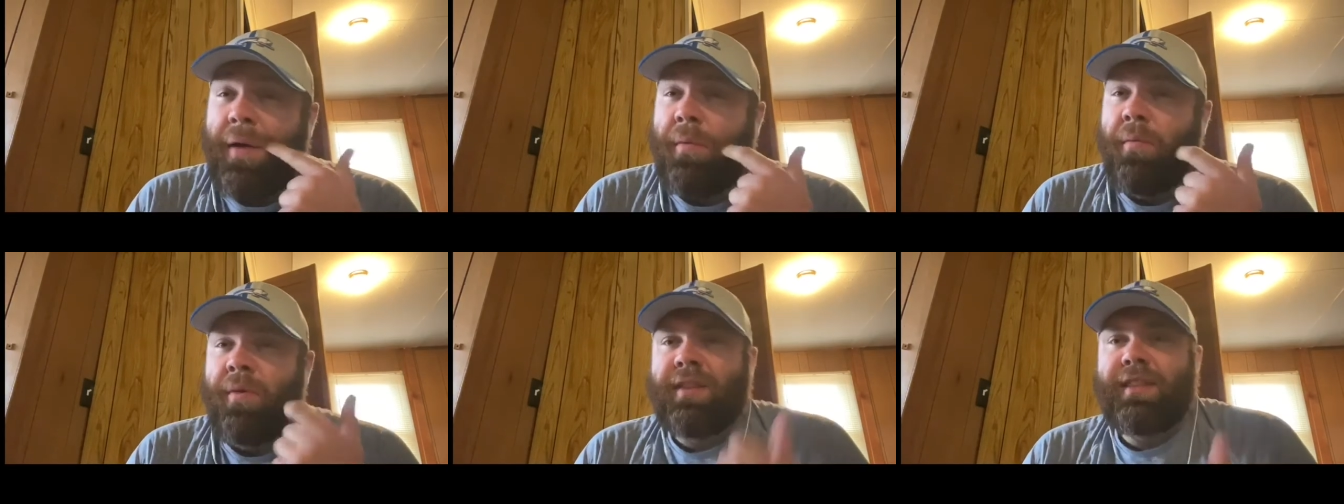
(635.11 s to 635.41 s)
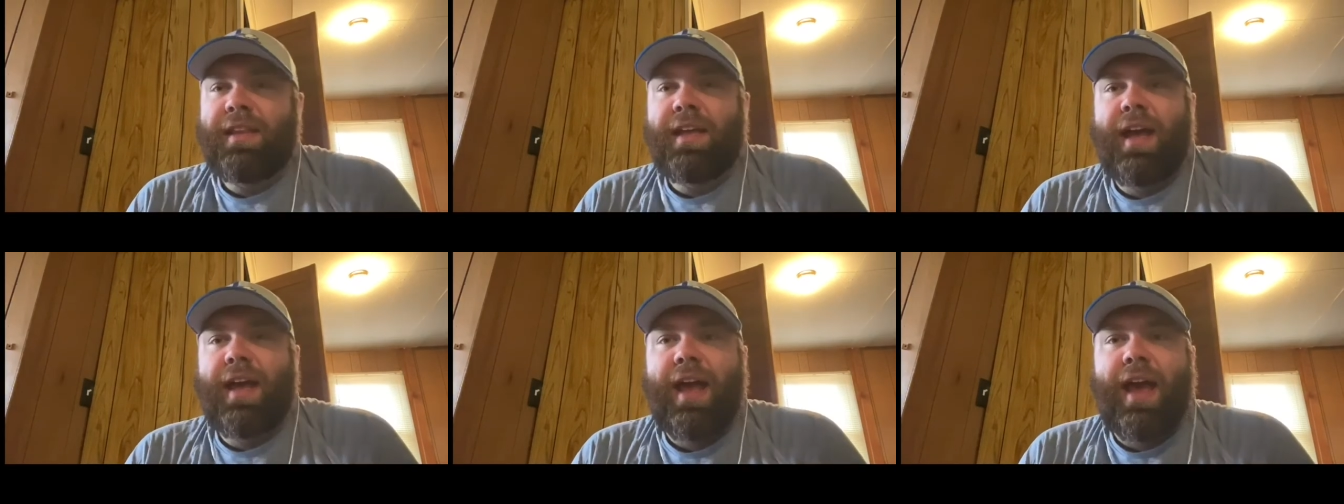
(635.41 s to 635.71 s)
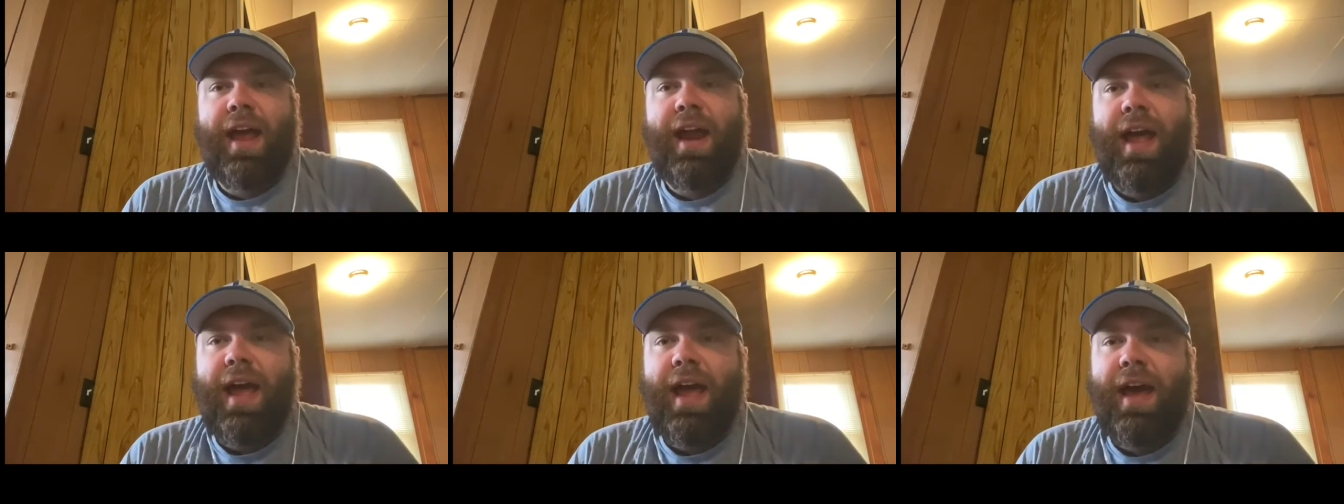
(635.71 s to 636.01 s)
one thing I
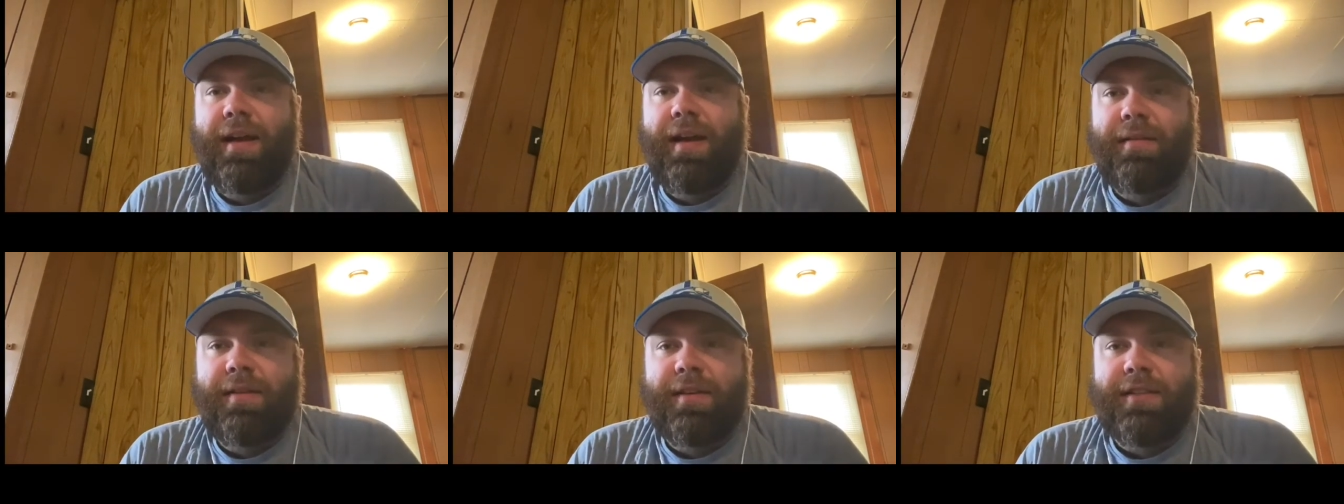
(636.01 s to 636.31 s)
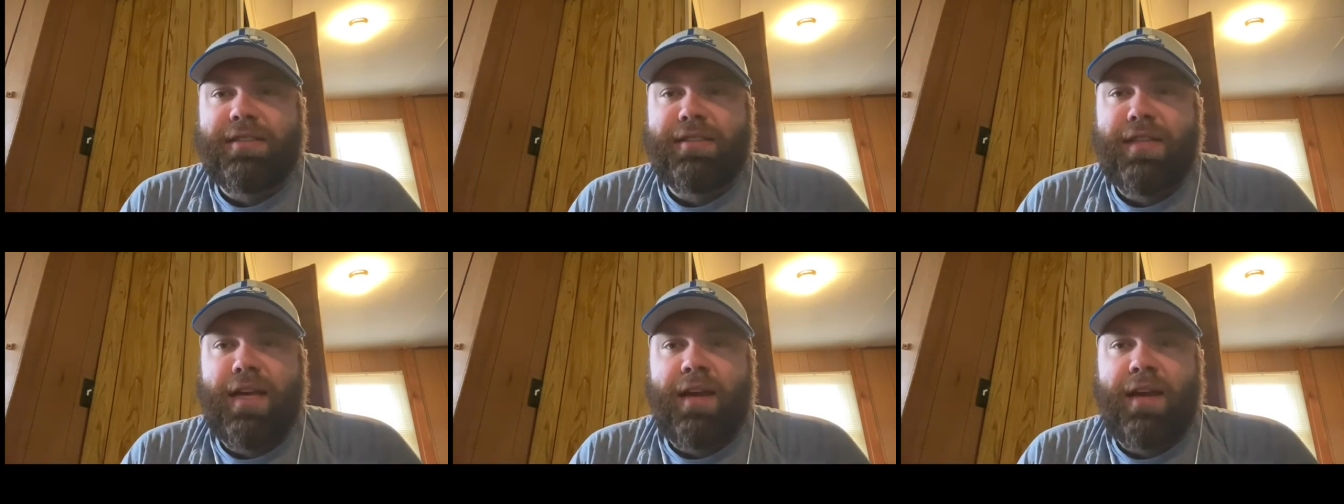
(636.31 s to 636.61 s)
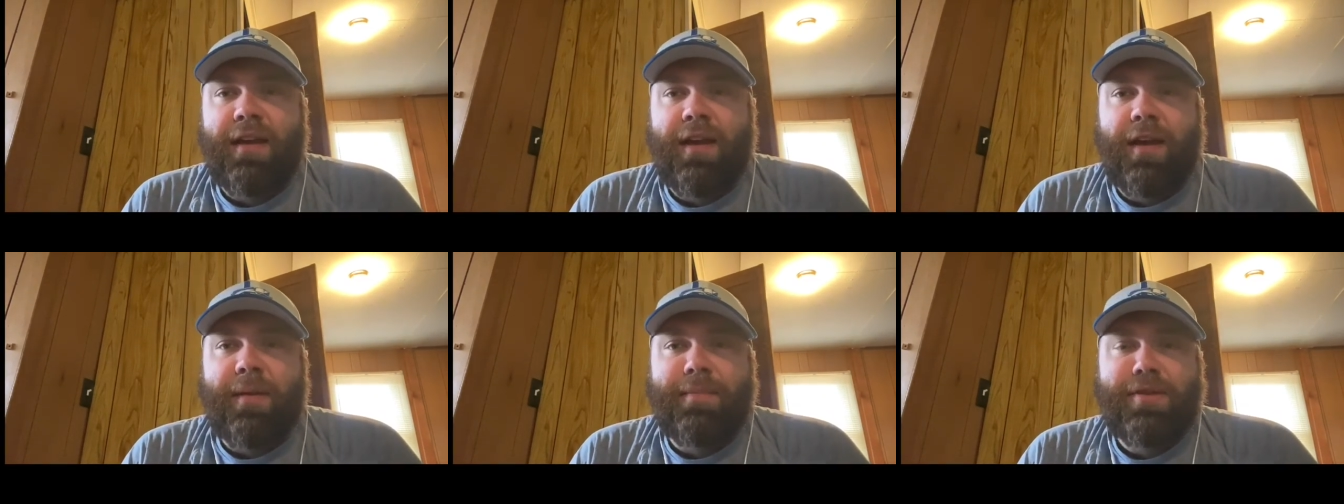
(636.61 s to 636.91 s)
got to add is
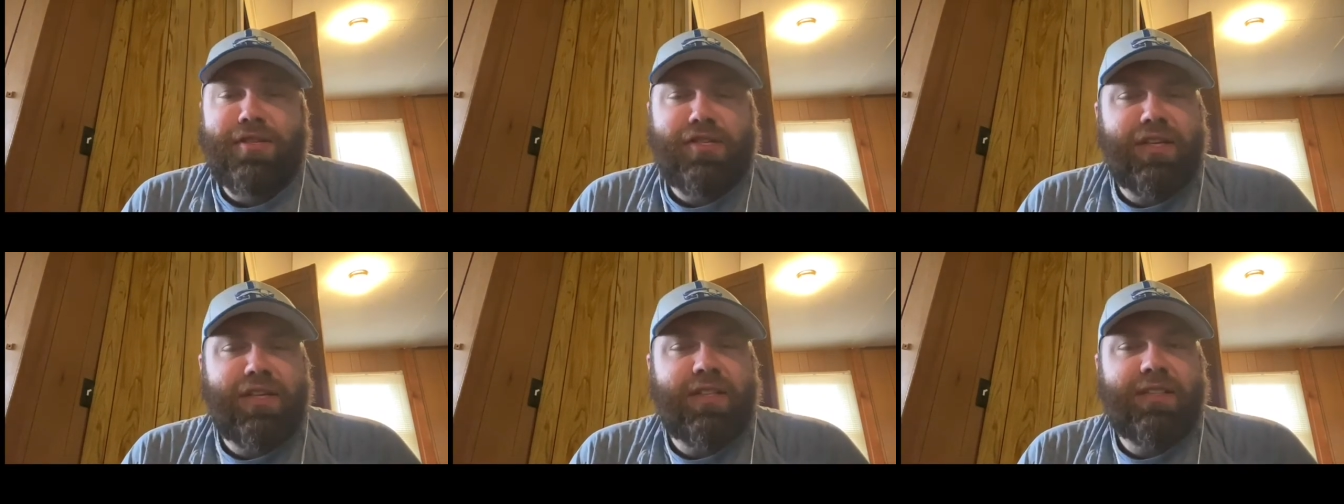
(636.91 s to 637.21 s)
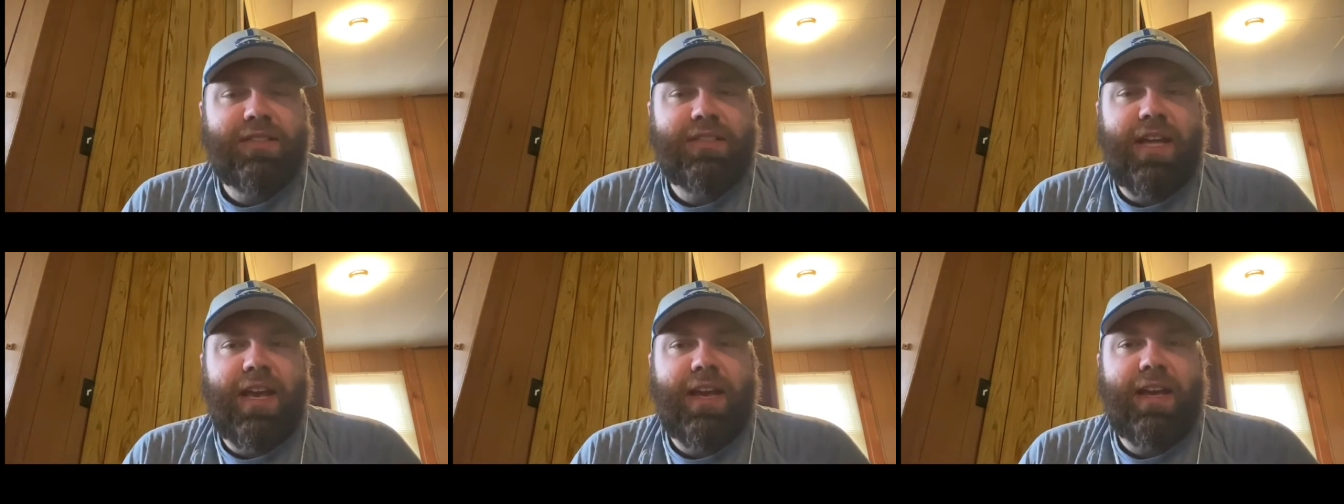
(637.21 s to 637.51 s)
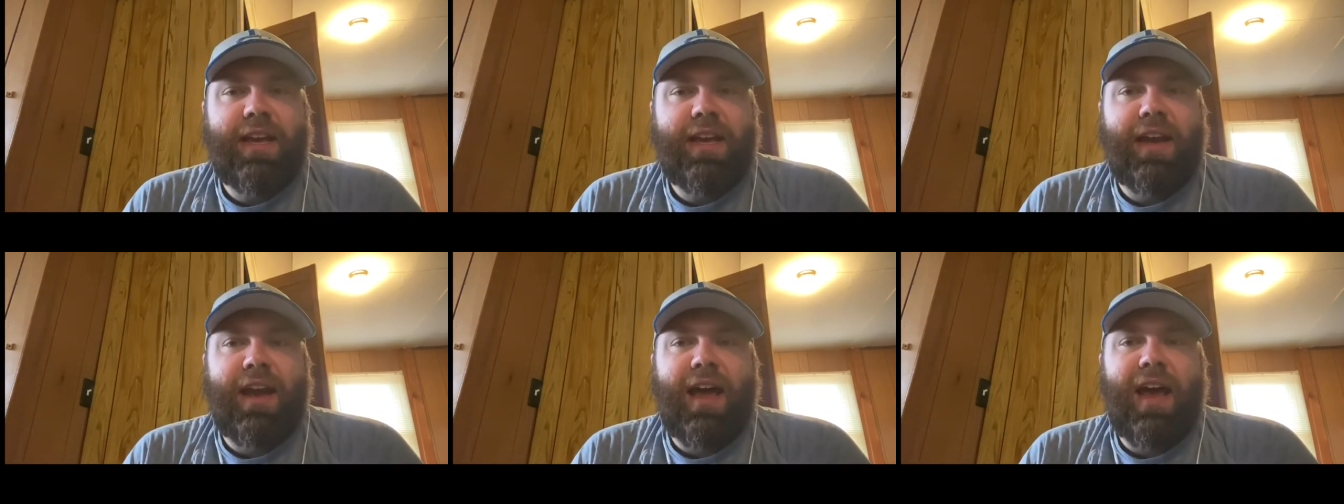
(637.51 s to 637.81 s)
that Michigan State
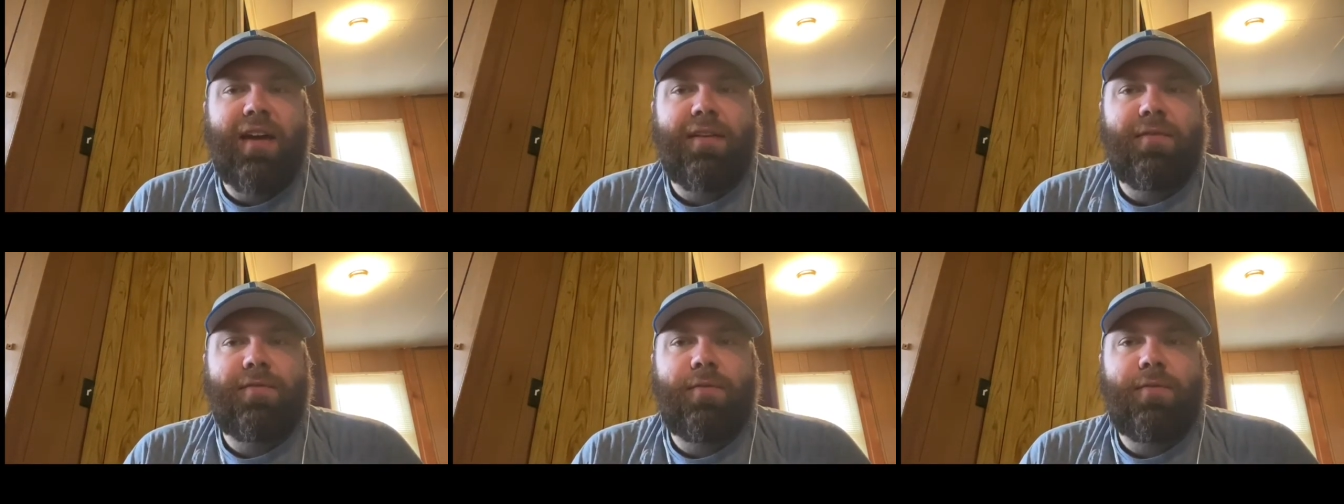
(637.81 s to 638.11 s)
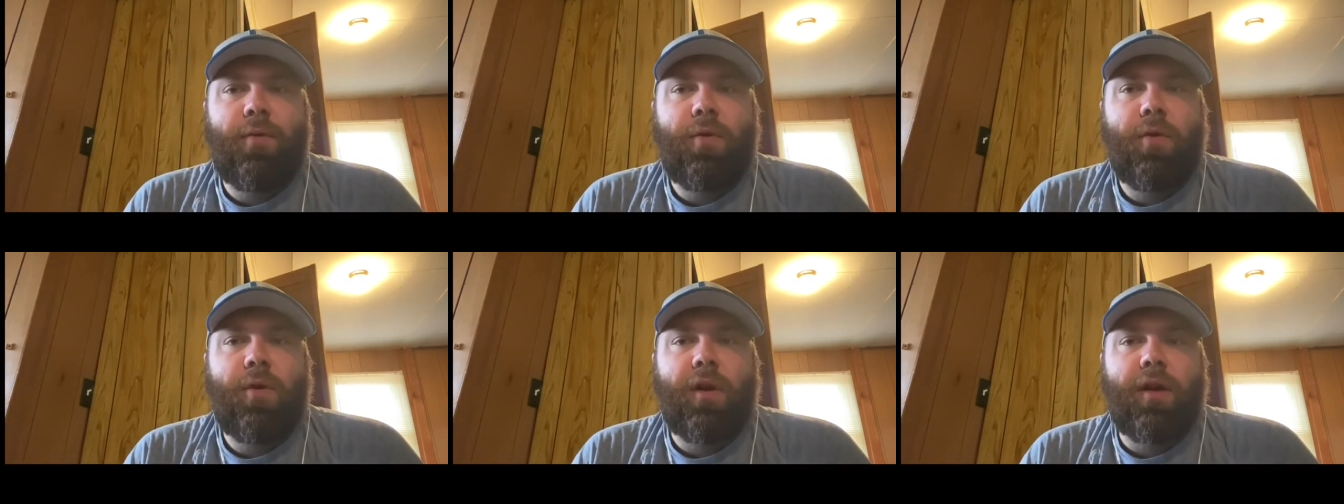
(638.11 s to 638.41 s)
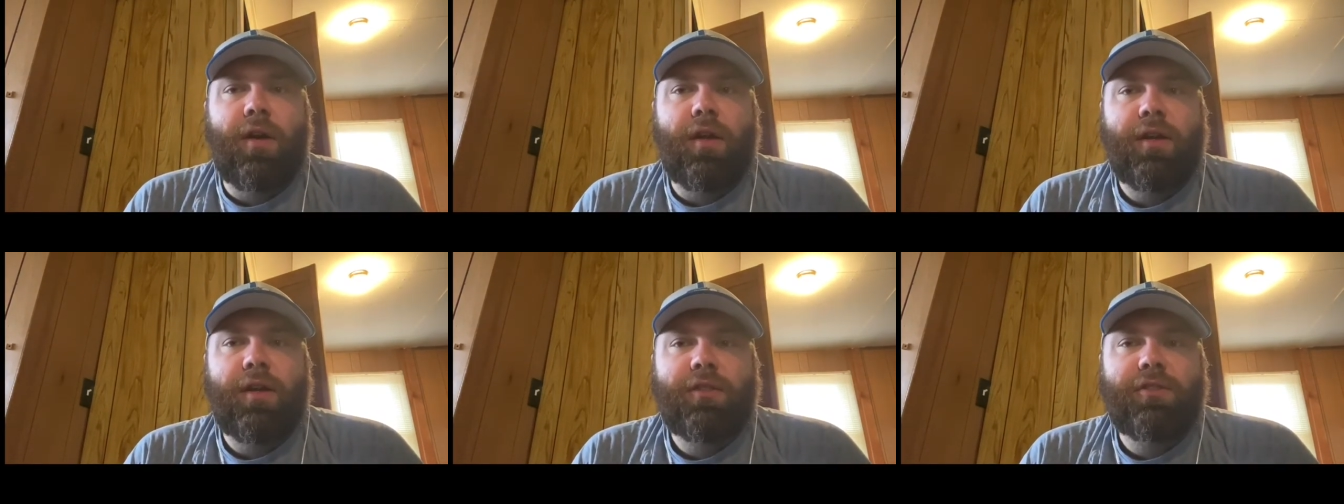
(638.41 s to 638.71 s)
cannot
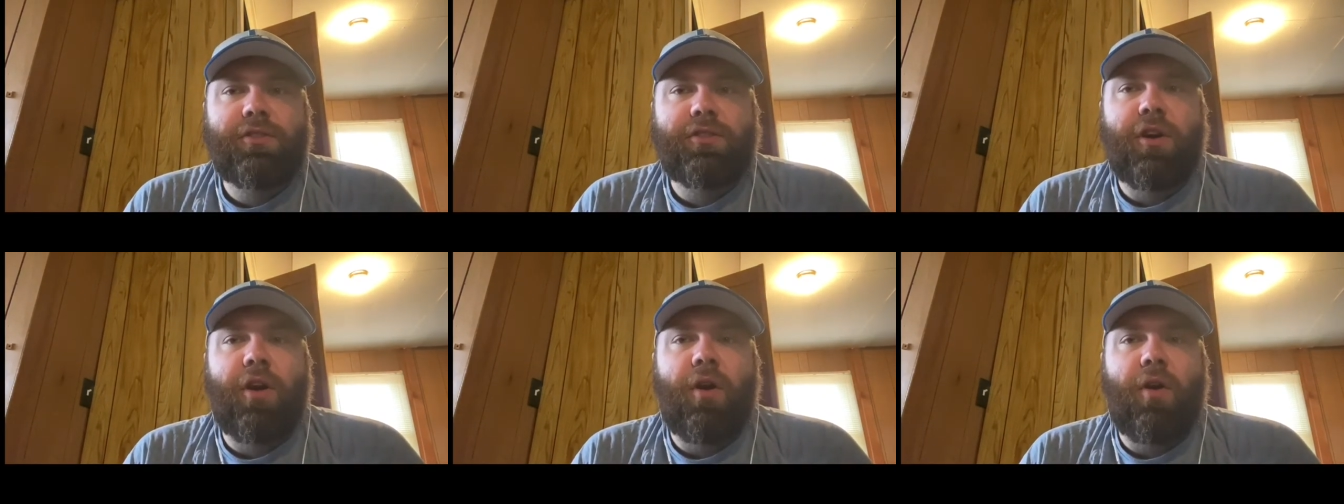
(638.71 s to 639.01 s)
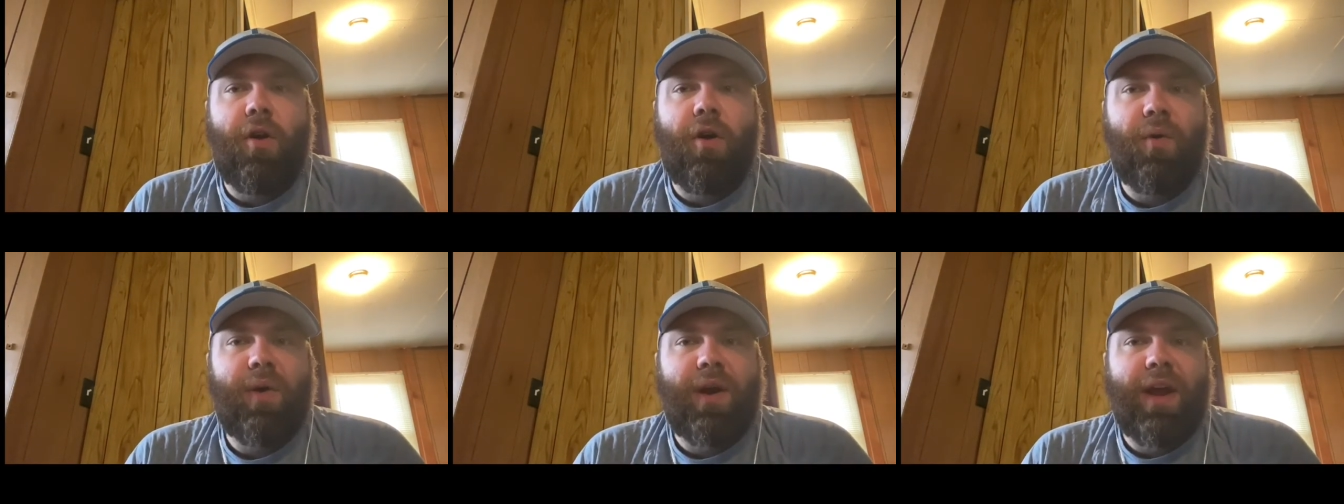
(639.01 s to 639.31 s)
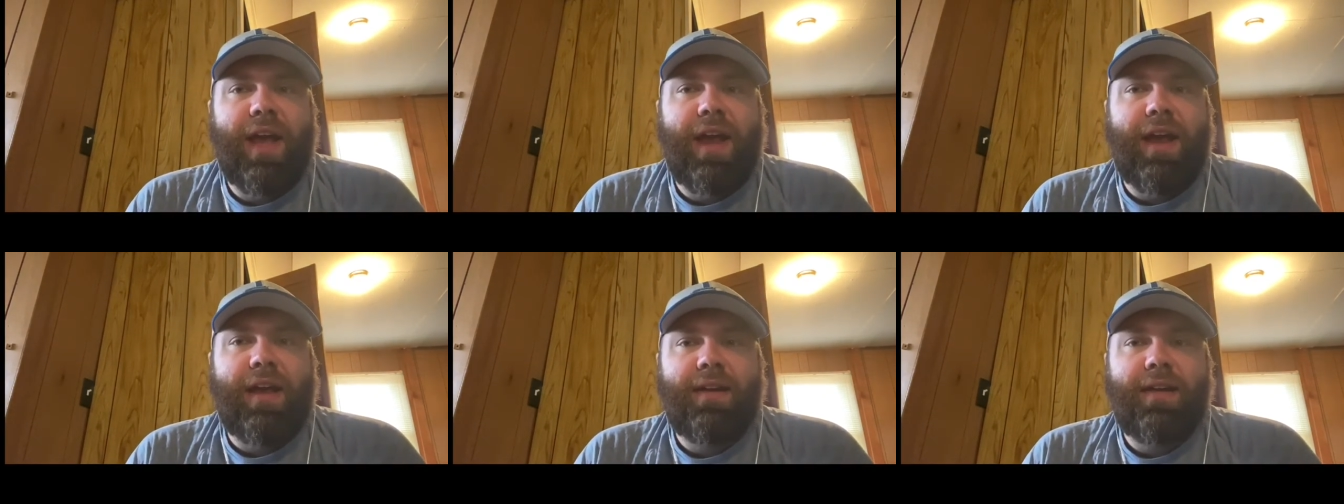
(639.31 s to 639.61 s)
afford to go 0-8